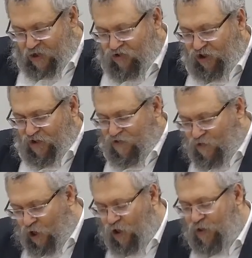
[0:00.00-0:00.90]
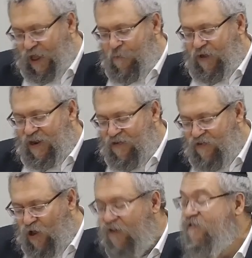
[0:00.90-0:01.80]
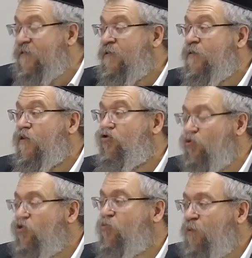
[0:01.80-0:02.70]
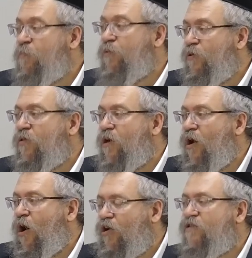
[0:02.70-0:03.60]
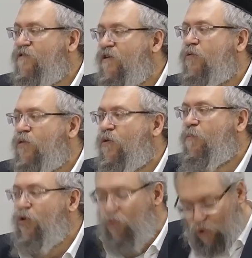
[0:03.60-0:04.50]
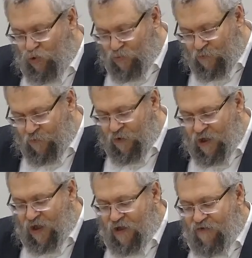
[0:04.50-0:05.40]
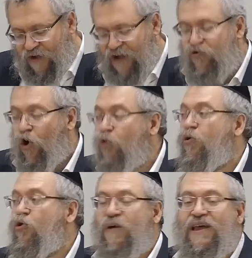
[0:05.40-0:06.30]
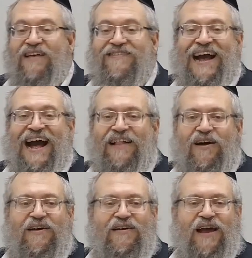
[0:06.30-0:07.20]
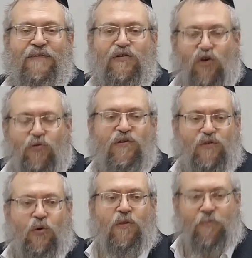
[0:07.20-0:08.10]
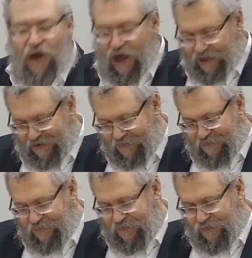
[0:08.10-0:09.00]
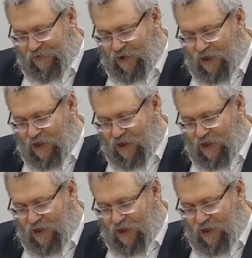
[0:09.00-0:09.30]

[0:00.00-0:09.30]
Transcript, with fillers: Okay. In any case, what does it mean? Light is planted for the tzaddik. Brief, and this is just one brief idea.